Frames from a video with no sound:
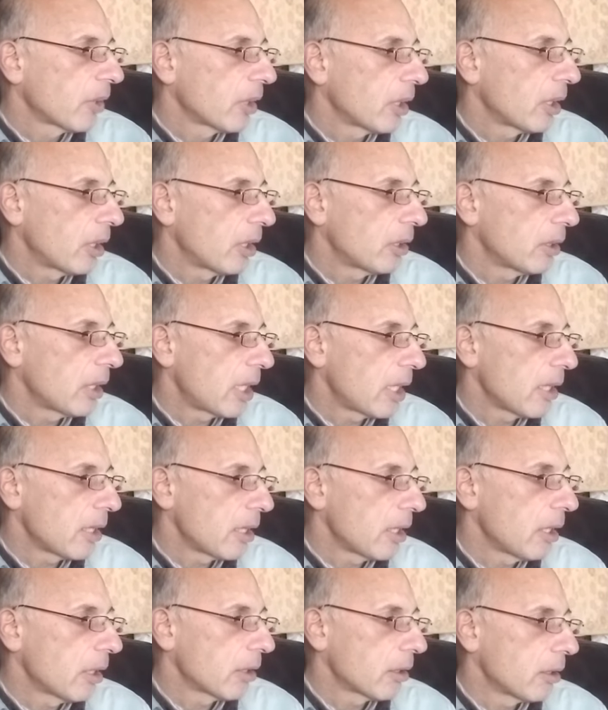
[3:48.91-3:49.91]
that, uh, that I
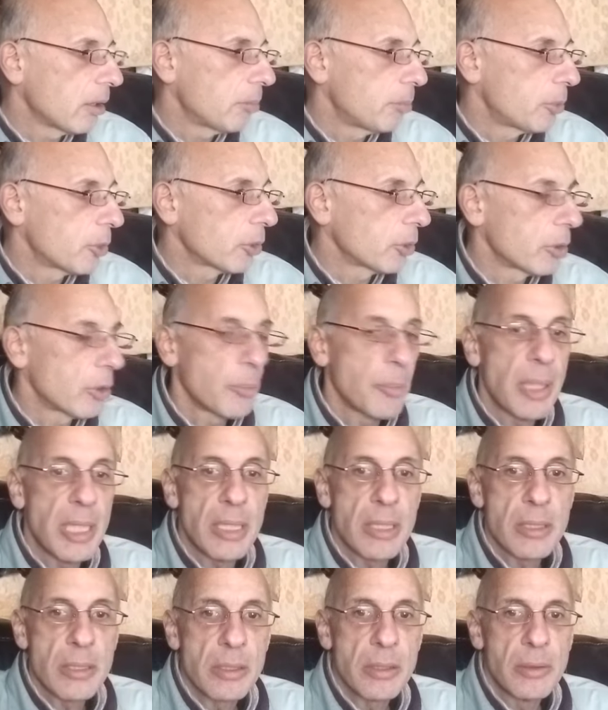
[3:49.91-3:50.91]
think uh, Bergler
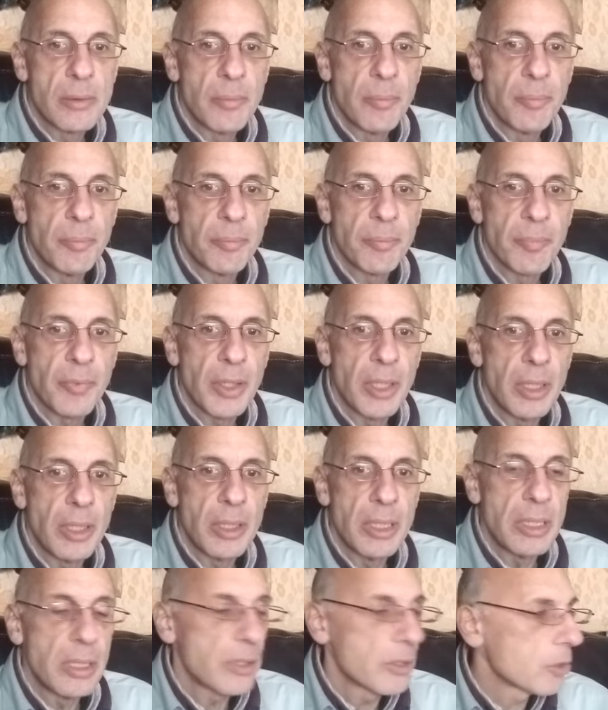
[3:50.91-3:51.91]
makes uh,
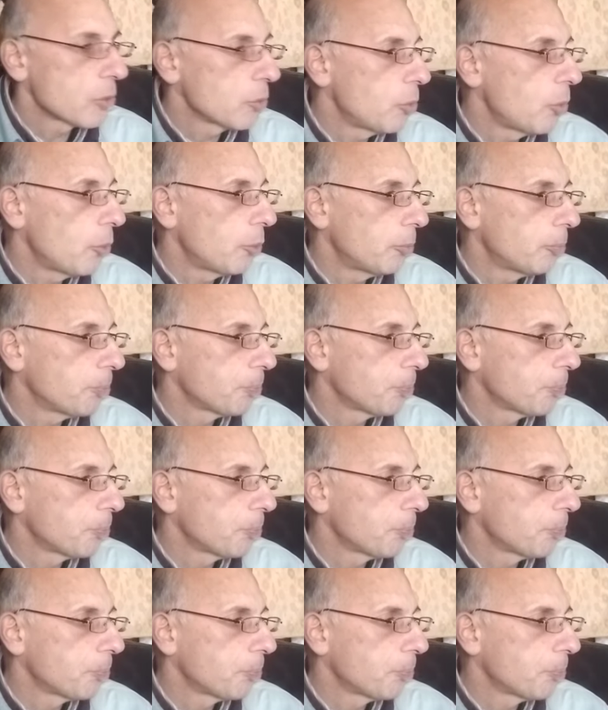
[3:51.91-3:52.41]
in this quote.